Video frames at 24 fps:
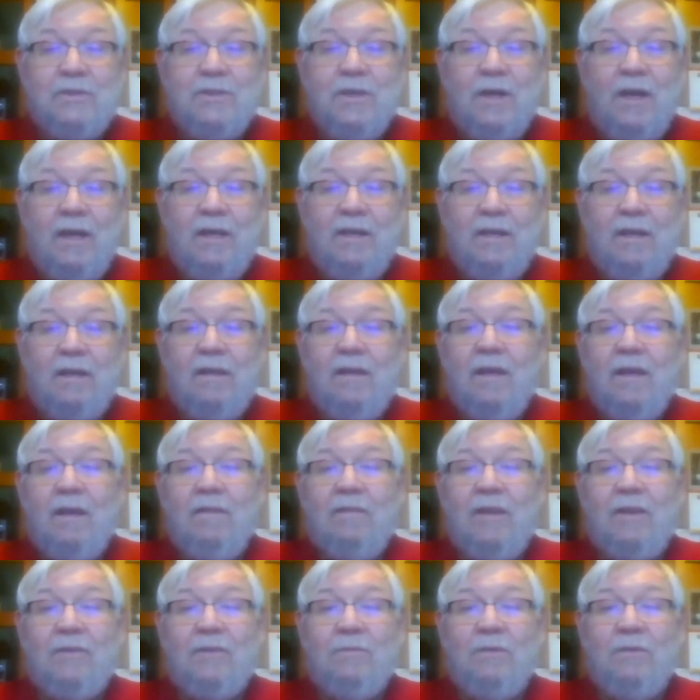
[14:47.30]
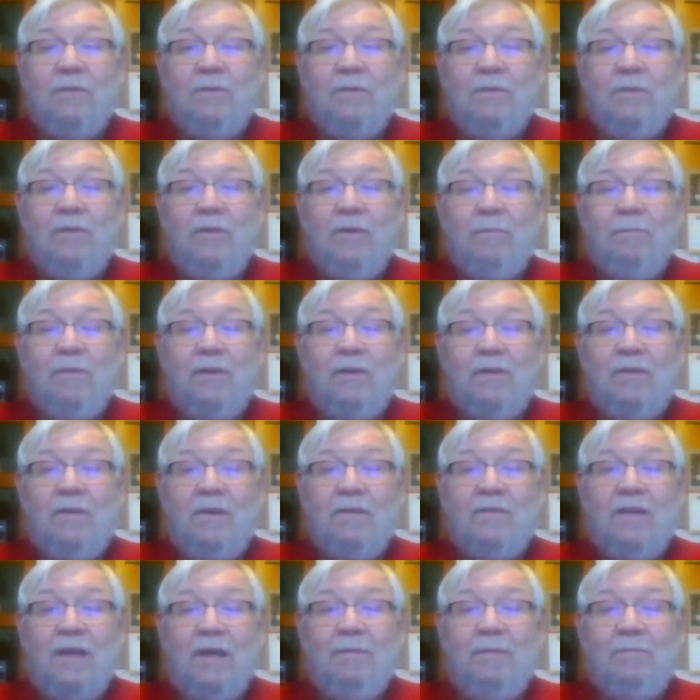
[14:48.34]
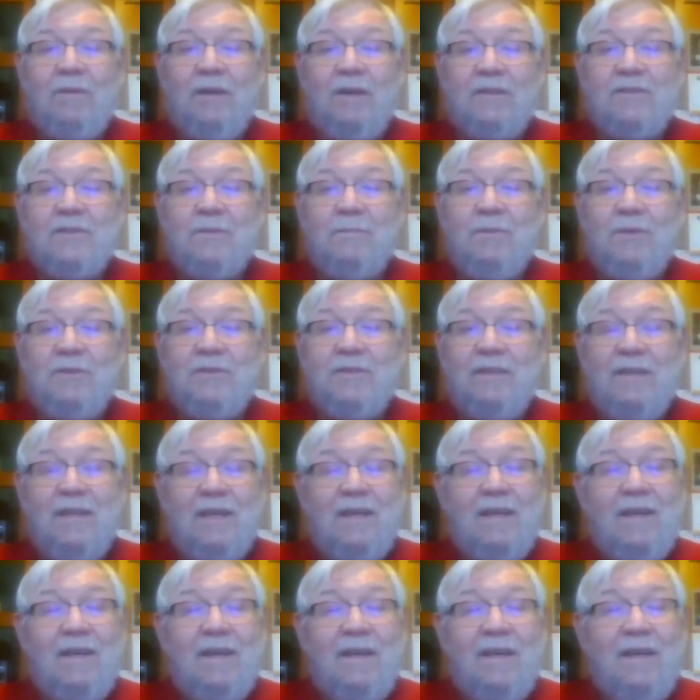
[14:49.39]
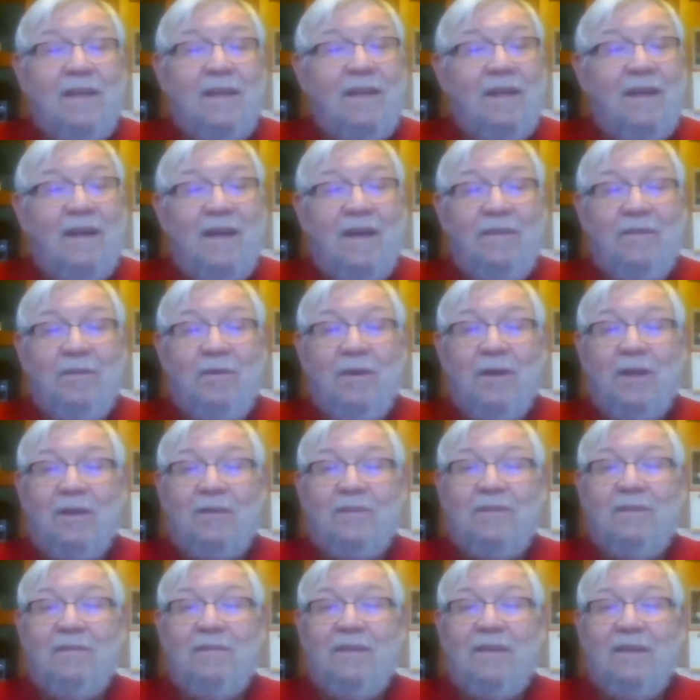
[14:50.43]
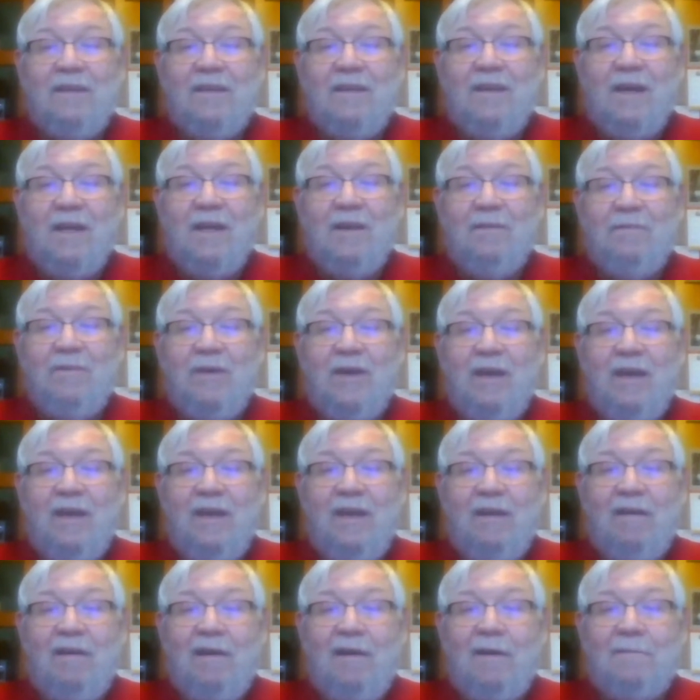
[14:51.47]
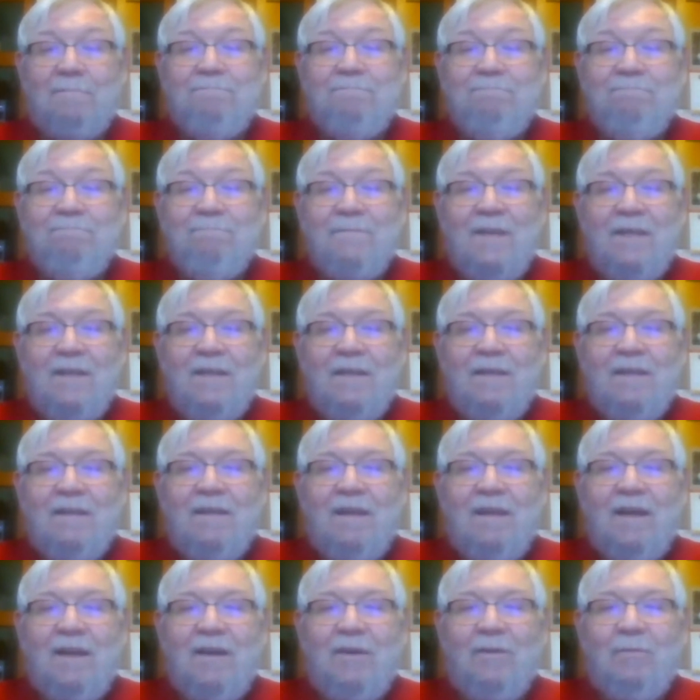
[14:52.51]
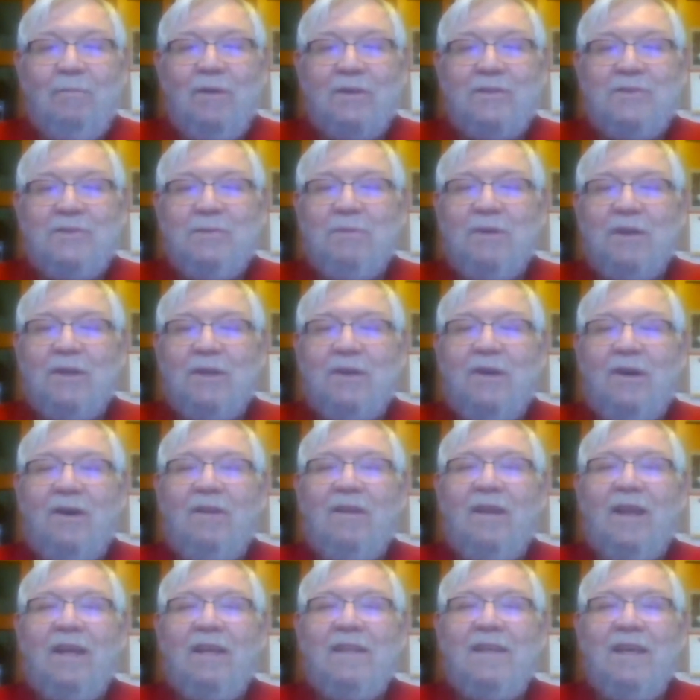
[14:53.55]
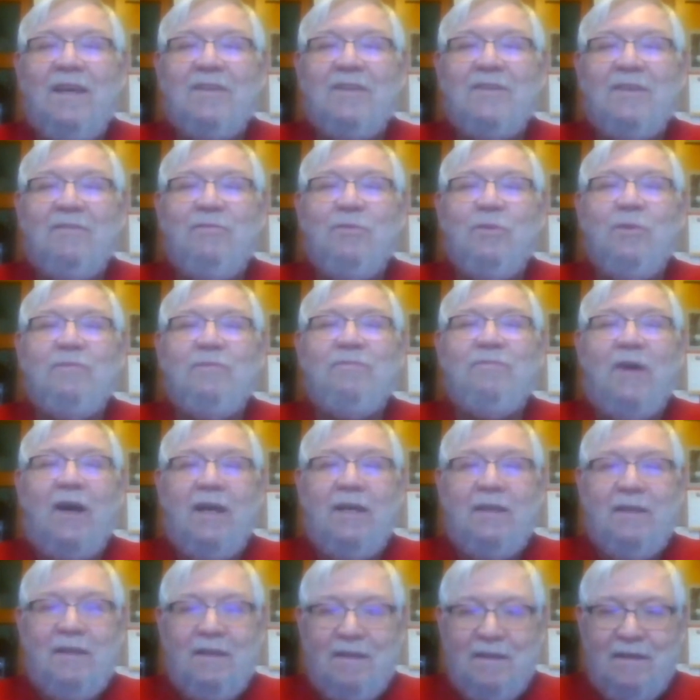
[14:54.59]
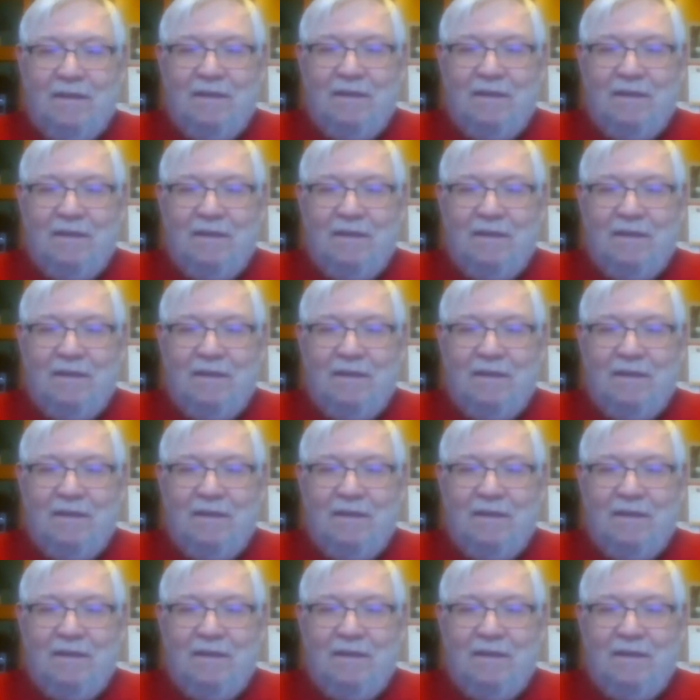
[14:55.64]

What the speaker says: China. That's one of their longtime customers. And they're in a kind of I don't know what you want to call it, I guess a food fight